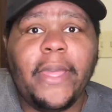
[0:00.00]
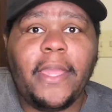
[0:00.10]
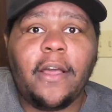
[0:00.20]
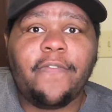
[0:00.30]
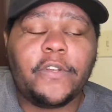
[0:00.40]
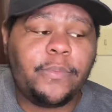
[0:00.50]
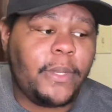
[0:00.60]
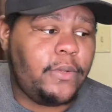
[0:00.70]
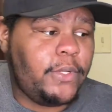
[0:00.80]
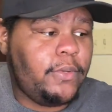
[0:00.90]
y'all, first we're
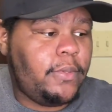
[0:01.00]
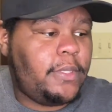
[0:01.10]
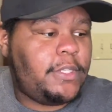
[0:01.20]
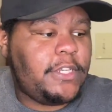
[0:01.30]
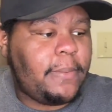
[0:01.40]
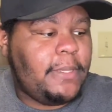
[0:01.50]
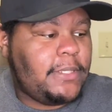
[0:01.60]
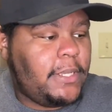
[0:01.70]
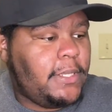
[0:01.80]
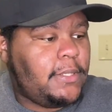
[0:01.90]
going to do is chop these
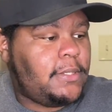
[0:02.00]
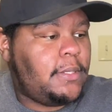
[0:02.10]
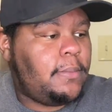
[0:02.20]
onions.